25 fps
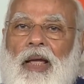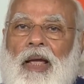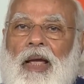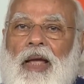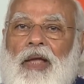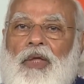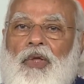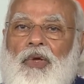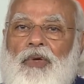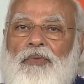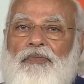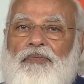
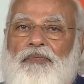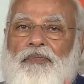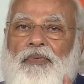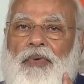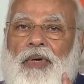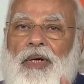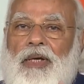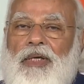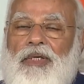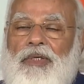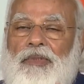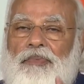As on
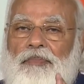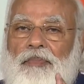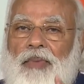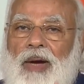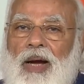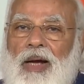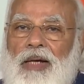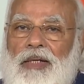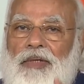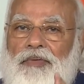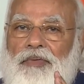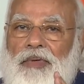1st
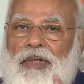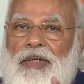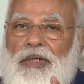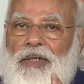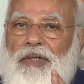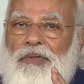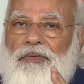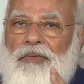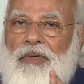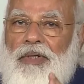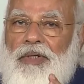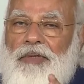March
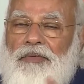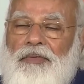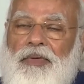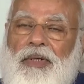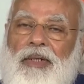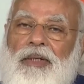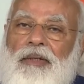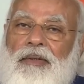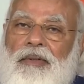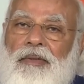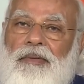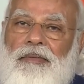
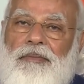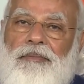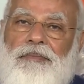2021,